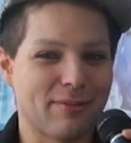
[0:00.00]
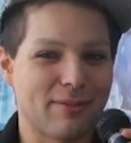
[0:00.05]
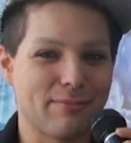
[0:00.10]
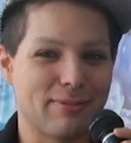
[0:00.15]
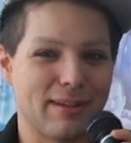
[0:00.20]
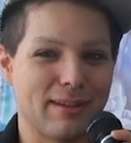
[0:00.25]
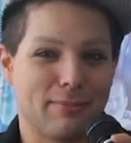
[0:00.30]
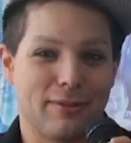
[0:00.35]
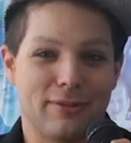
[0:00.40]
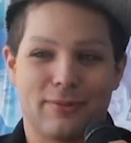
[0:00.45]
with
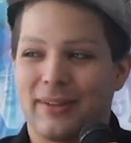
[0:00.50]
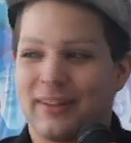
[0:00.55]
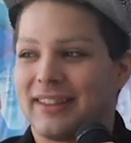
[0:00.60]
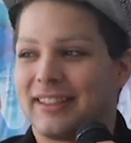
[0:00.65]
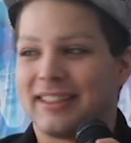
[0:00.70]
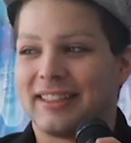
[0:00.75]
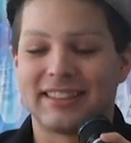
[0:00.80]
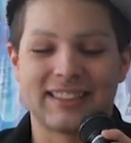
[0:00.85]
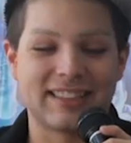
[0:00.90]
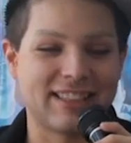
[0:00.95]
people with
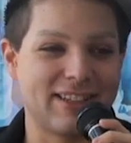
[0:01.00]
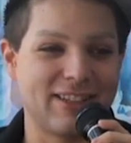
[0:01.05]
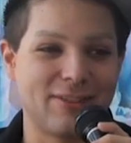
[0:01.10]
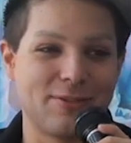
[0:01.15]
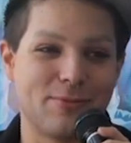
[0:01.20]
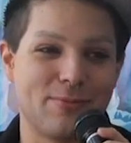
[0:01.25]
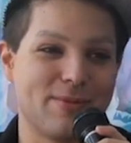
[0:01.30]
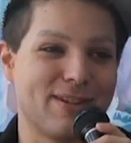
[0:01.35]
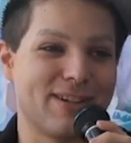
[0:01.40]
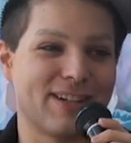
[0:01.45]
this
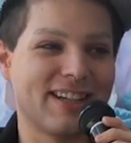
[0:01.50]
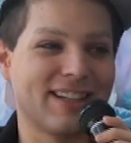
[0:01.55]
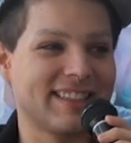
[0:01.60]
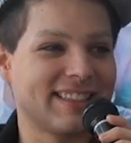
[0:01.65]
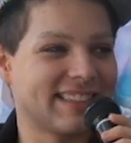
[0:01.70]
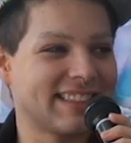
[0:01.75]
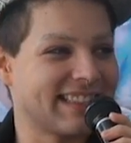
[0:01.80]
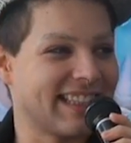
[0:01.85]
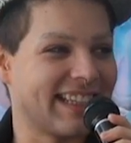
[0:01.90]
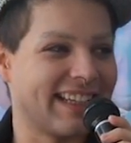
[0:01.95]

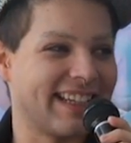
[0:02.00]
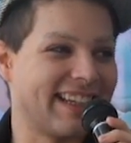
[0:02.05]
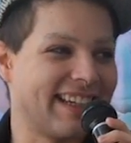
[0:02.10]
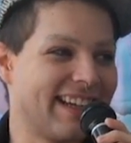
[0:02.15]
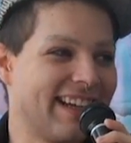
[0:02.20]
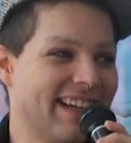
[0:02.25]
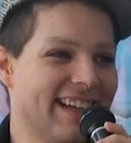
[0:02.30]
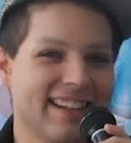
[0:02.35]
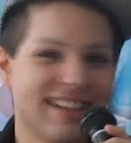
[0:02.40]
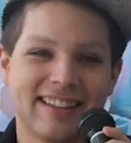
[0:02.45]
humongous
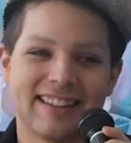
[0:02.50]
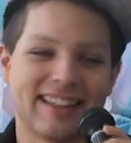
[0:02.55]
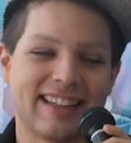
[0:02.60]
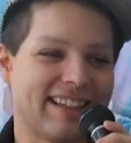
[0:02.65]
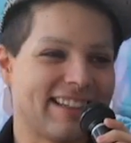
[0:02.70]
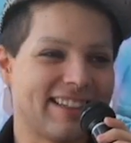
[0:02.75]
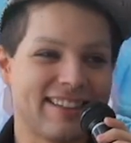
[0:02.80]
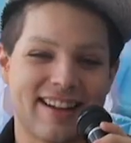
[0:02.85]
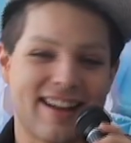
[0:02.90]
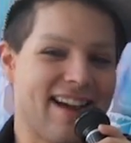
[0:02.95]
thing,
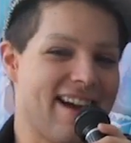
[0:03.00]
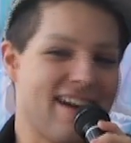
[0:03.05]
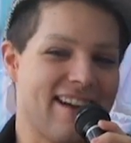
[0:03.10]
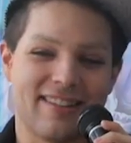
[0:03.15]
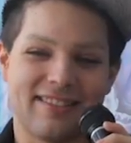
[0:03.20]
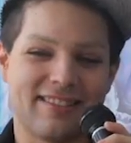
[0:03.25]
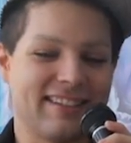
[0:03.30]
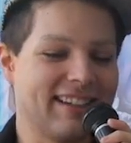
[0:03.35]
like not.